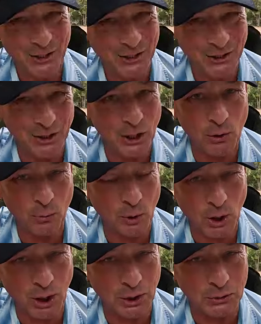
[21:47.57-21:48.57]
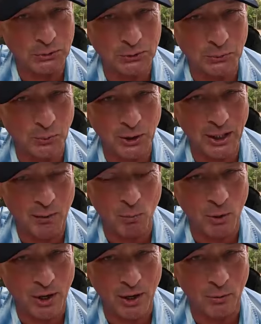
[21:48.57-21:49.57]
you know we're closing when I'm
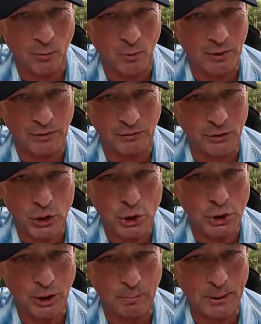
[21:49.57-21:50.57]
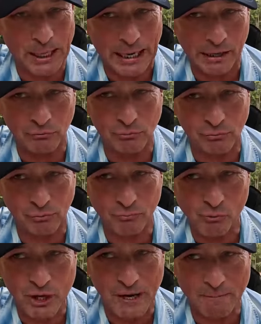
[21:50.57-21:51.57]
wearing one of the ship hats.
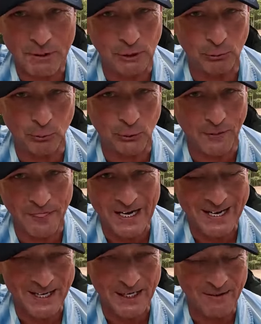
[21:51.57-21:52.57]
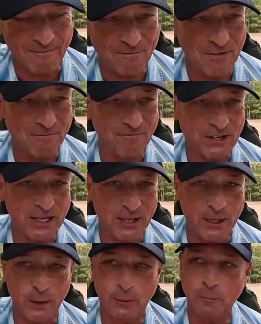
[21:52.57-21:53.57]
That means we're at the end of the
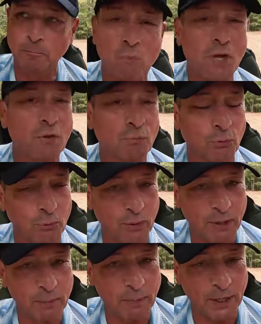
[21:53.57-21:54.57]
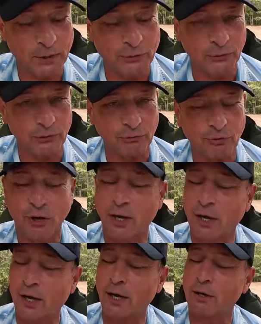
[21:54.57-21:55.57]
video. And for my patrons,
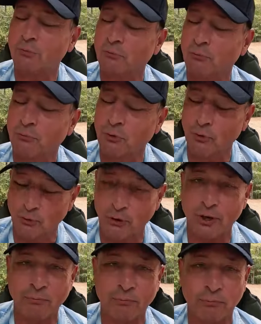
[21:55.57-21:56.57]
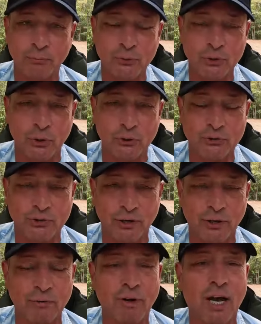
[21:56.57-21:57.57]
I am so grateful for your
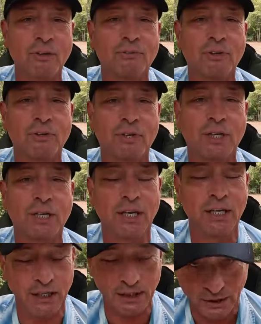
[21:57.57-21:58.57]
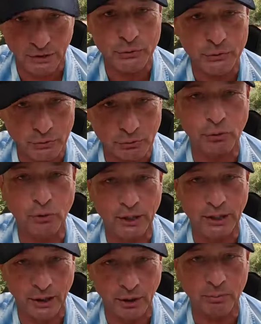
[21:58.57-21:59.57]
generosity. It
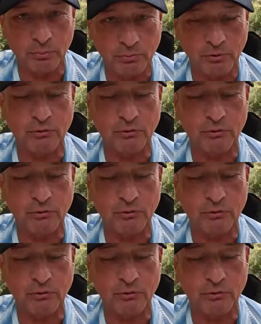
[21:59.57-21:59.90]
truly helps